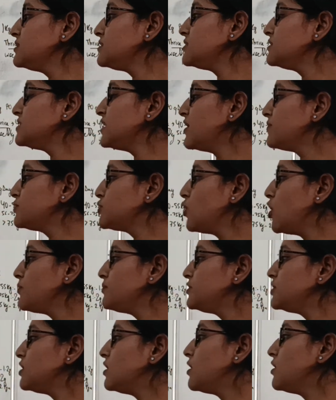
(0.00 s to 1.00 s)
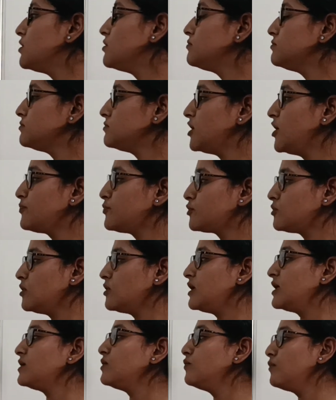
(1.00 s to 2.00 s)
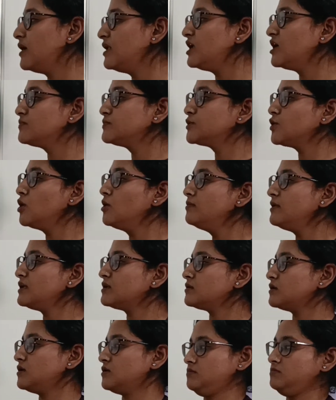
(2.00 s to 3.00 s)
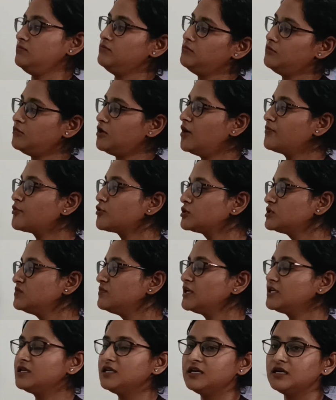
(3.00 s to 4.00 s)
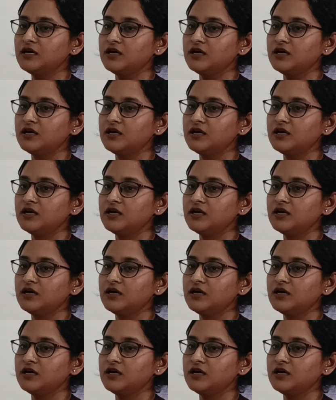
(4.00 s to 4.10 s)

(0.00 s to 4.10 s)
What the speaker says: it is absorbed, well absorbed, and approximately